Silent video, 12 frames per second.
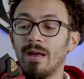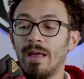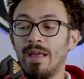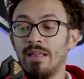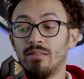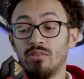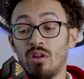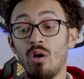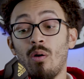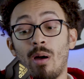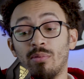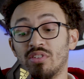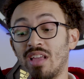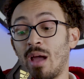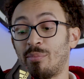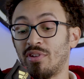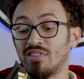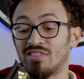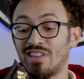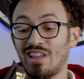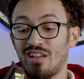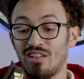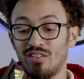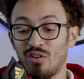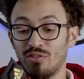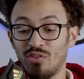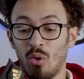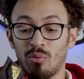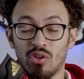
And, I'm just happy to see another dope